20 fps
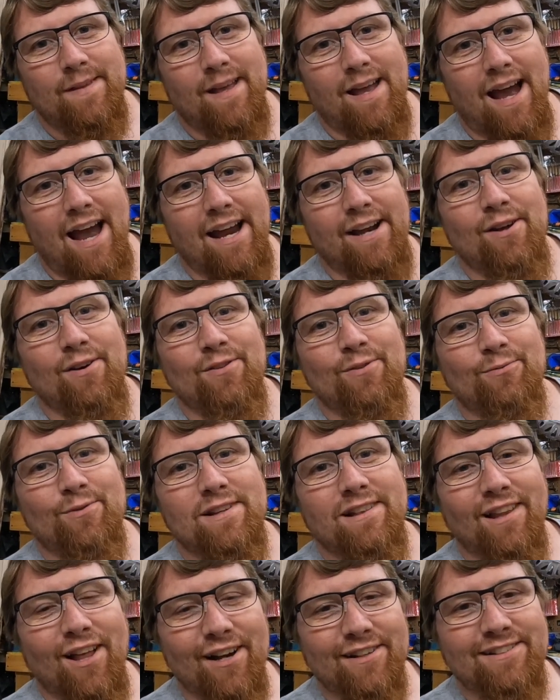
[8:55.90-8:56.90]
I know the
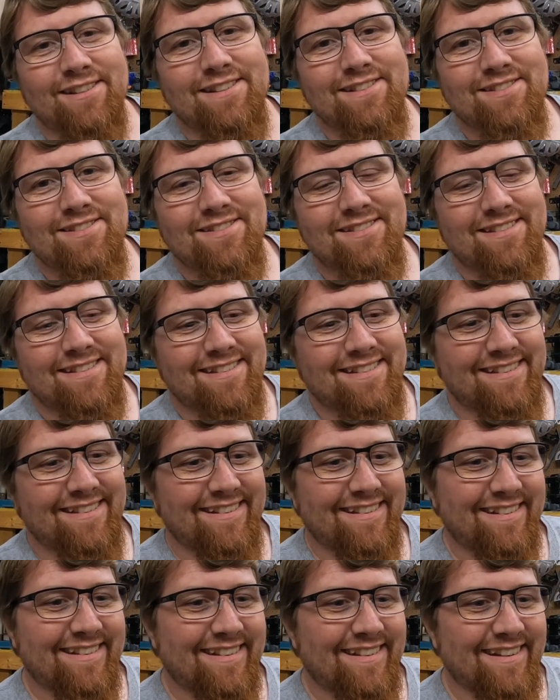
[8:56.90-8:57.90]
reluctance
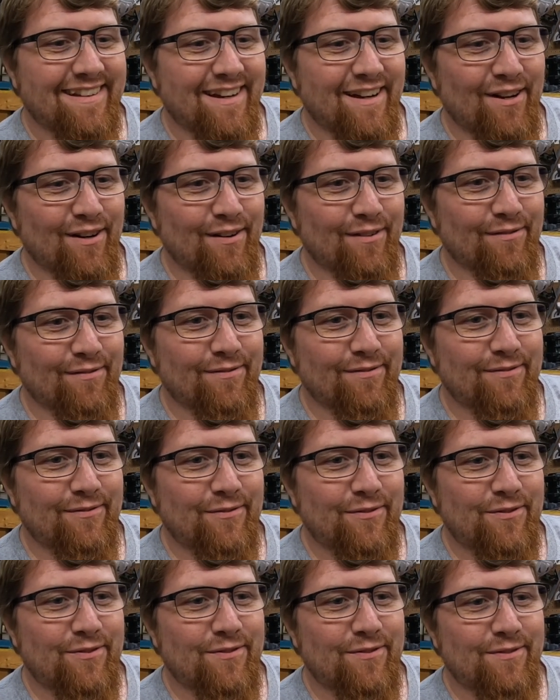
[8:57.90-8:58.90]
of
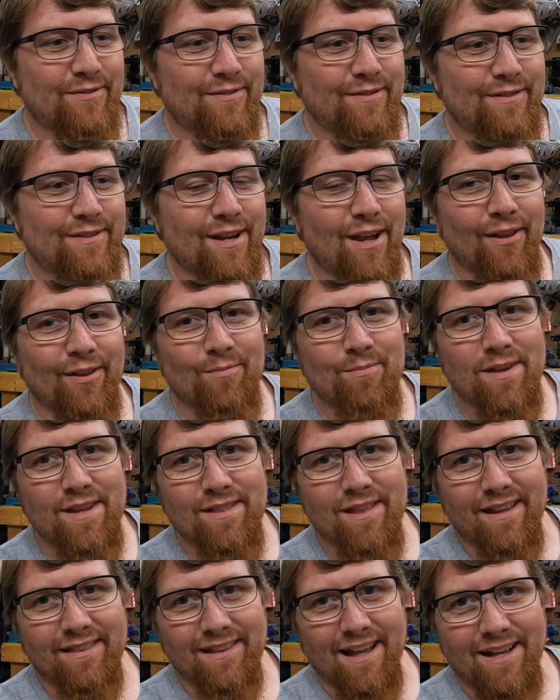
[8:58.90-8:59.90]
telling me
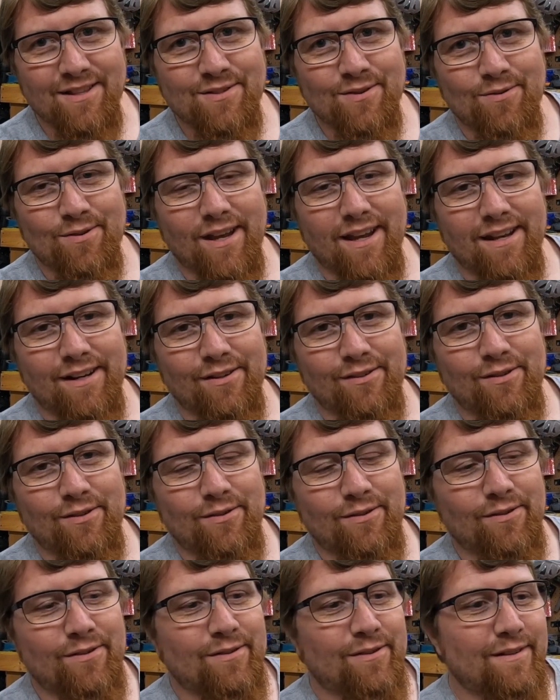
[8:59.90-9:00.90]
that that's okay to
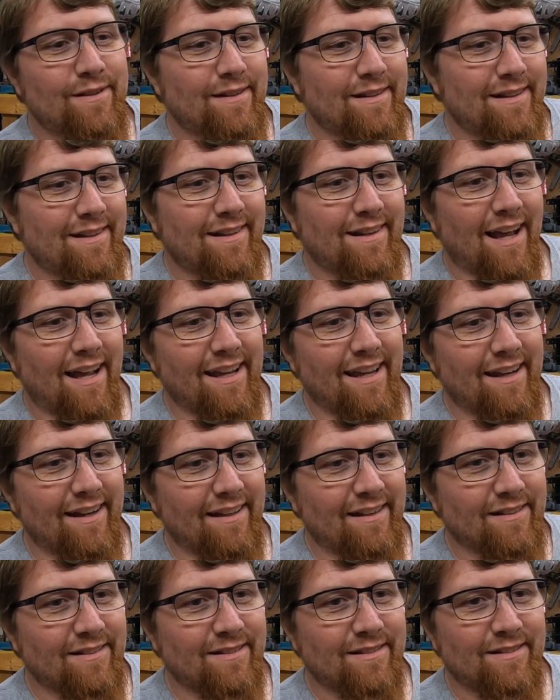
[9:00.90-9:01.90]
do. I get
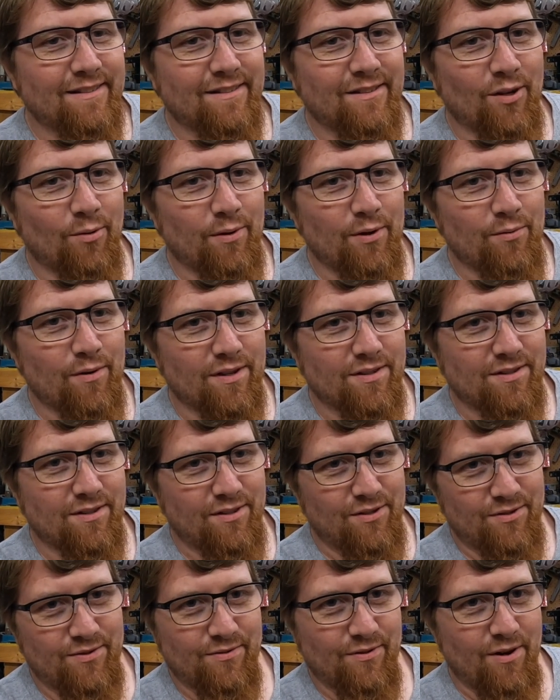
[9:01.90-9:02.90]
it. Nobody wants to
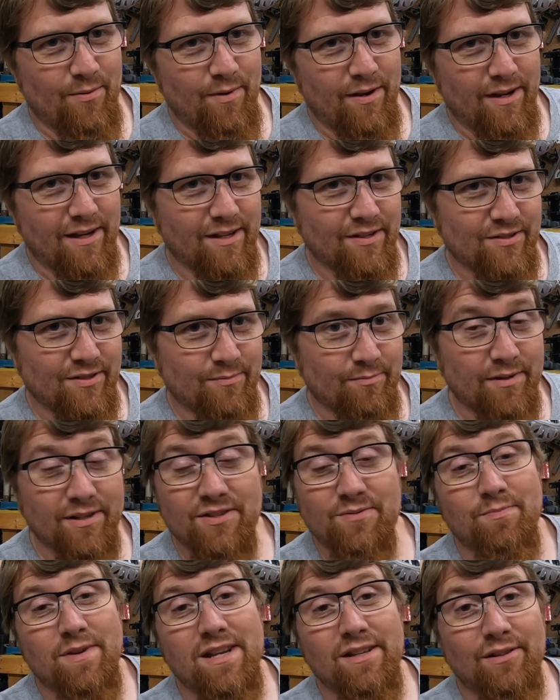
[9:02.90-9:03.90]
destroy my engine, but
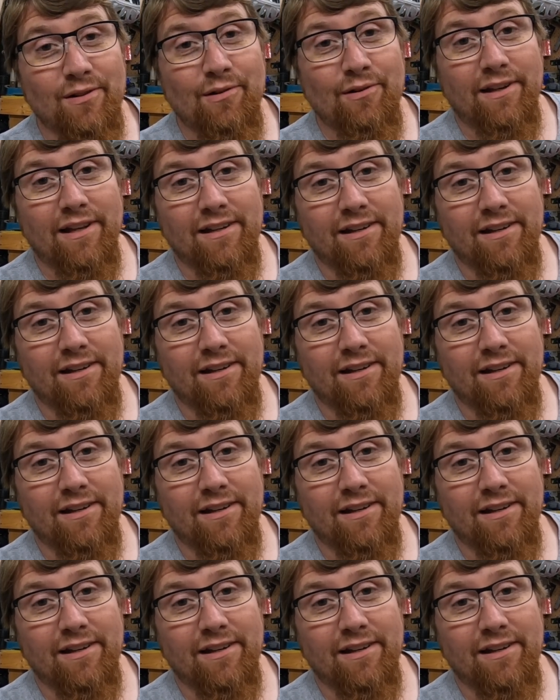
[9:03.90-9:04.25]
it's me doing it